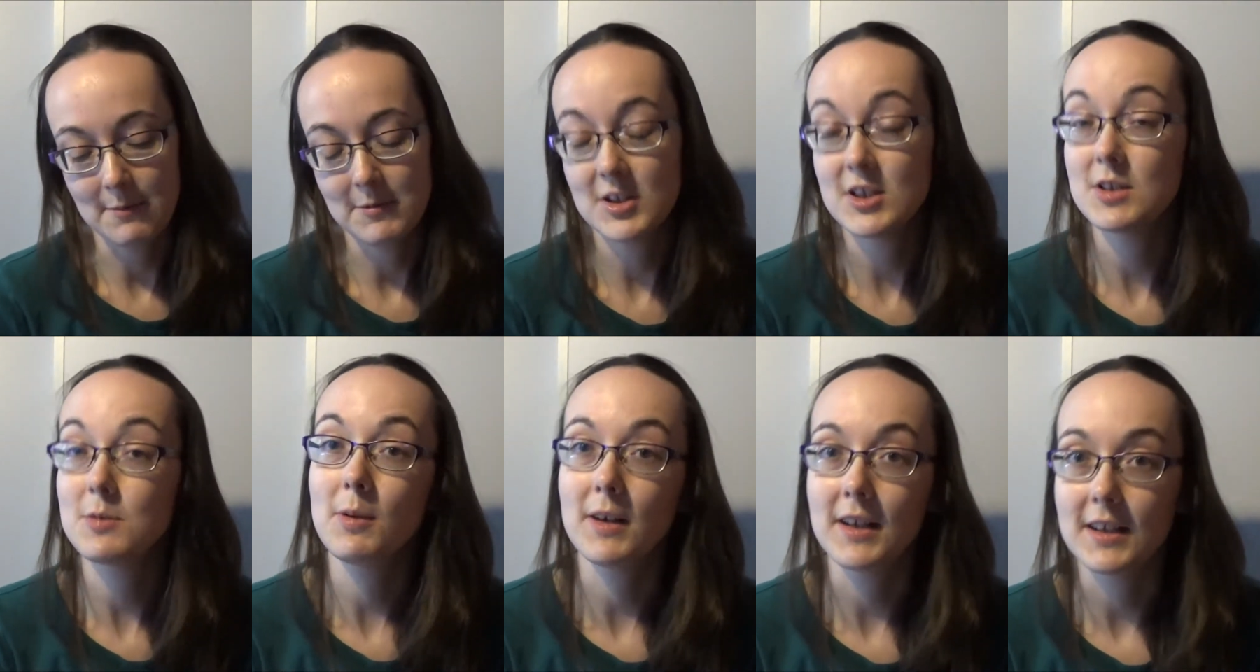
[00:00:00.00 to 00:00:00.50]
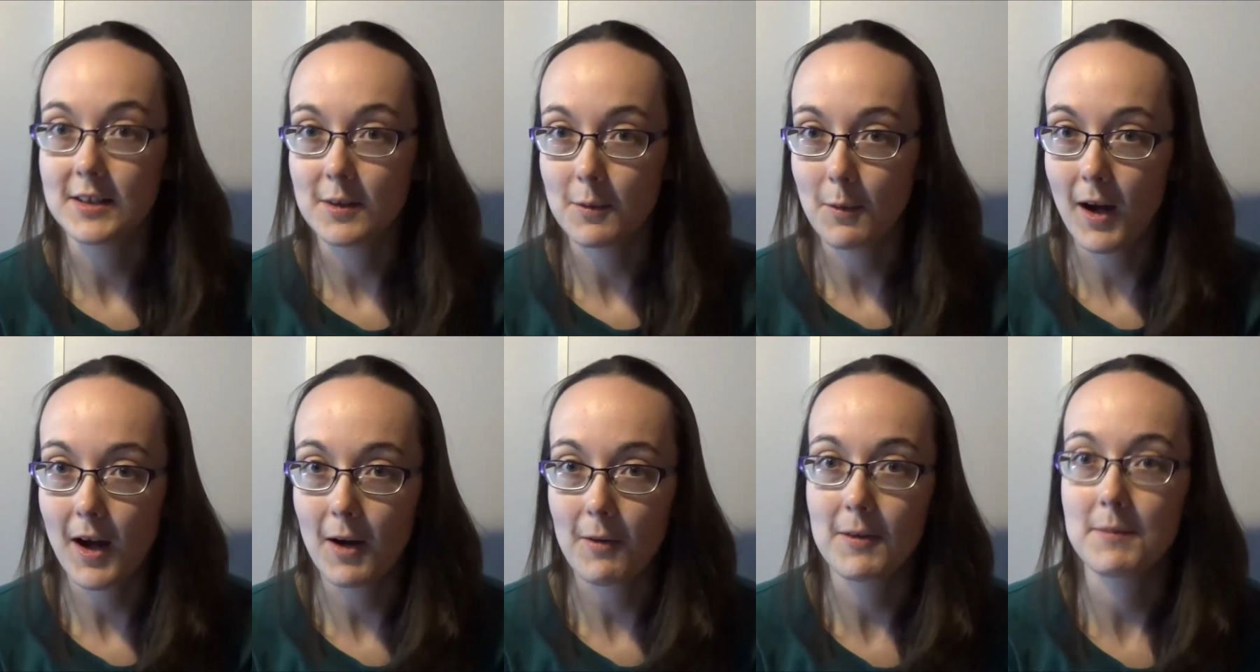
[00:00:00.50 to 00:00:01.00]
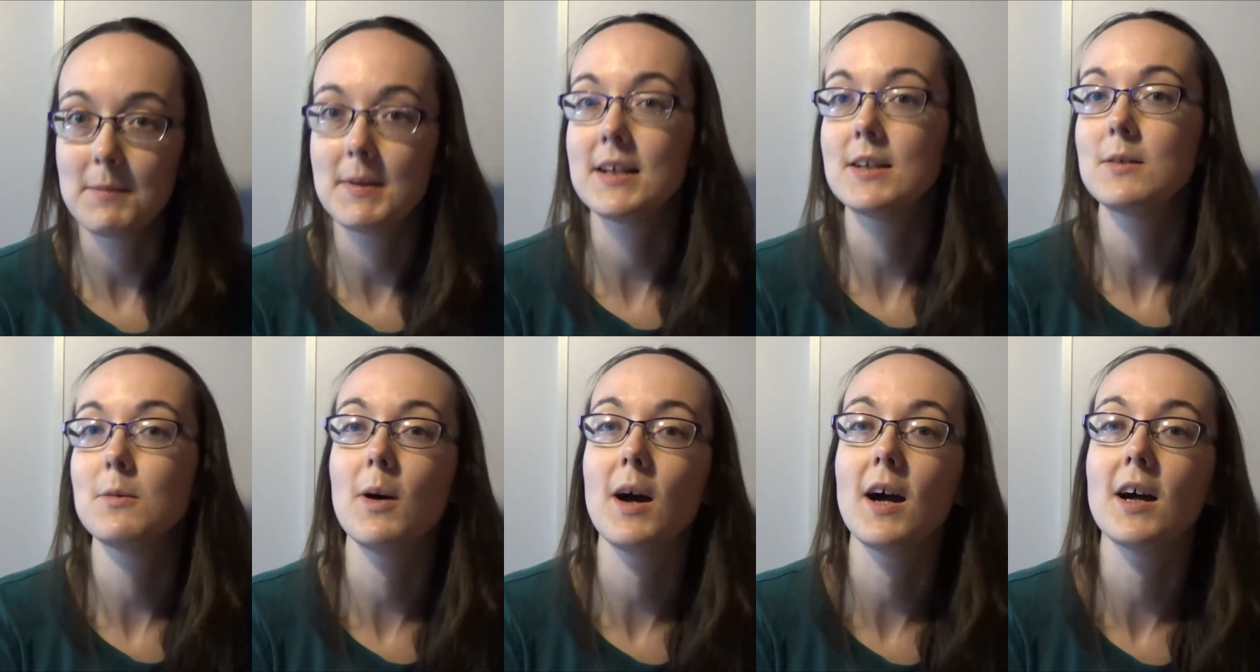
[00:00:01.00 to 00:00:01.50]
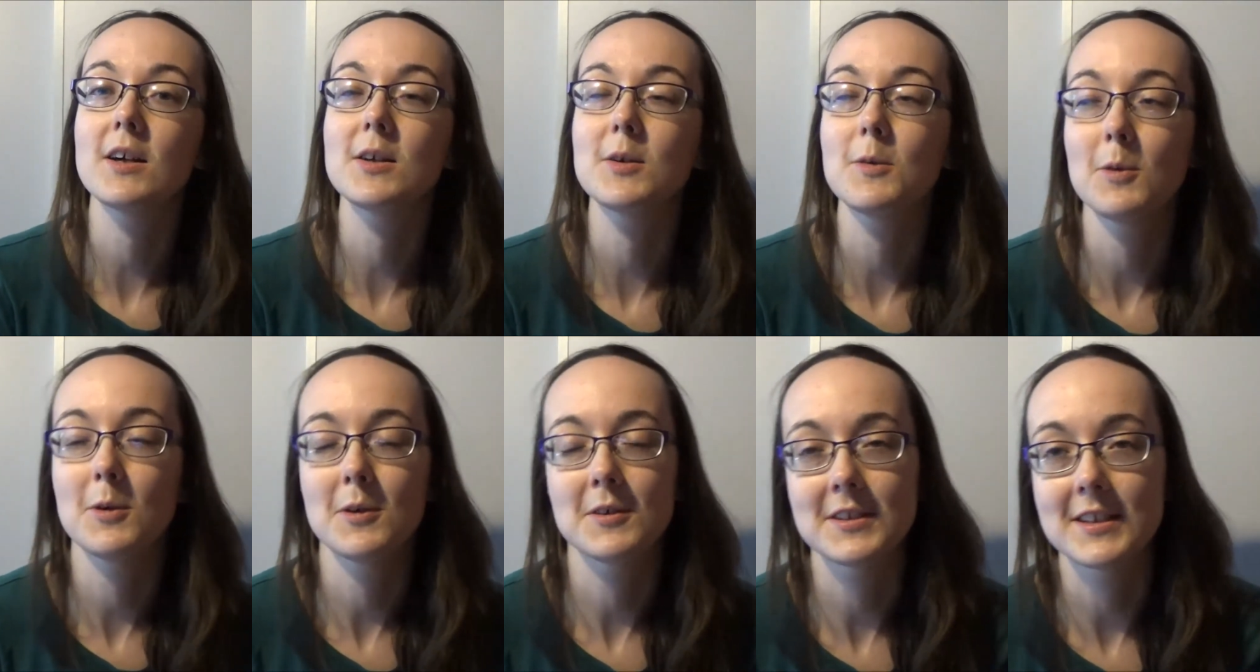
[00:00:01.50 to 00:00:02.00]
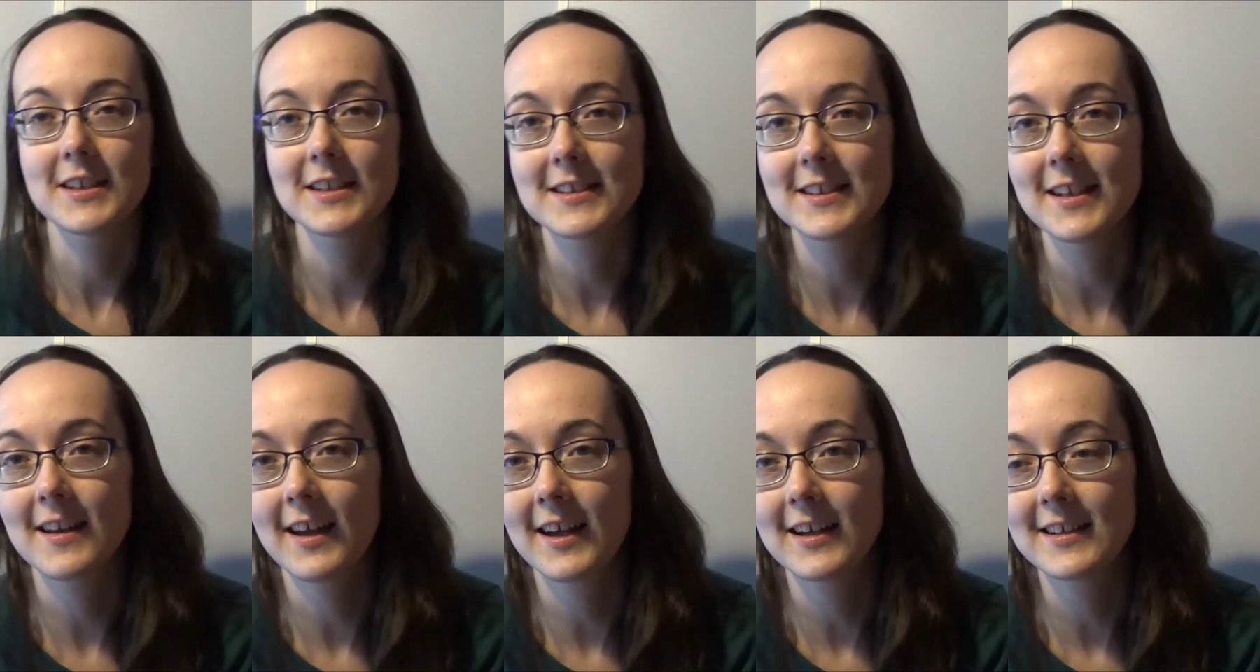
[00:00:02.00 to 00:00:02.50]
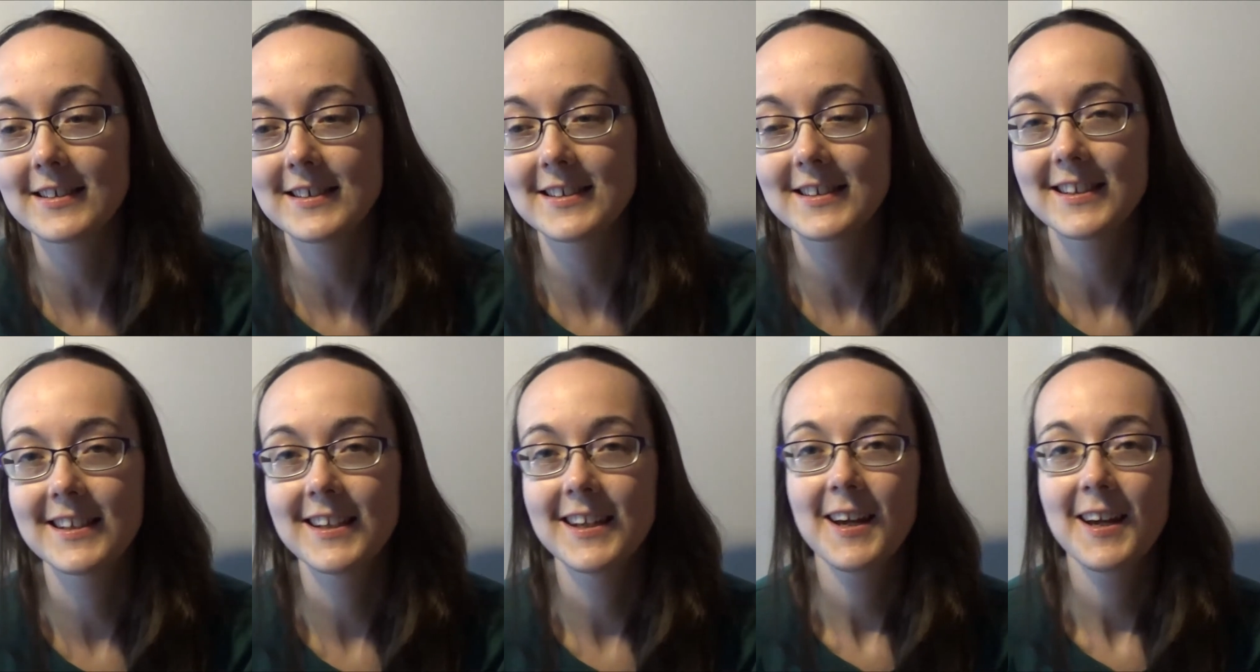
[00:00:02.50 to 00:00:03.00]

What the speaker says: She's willing to work with me to work towards it. So that's,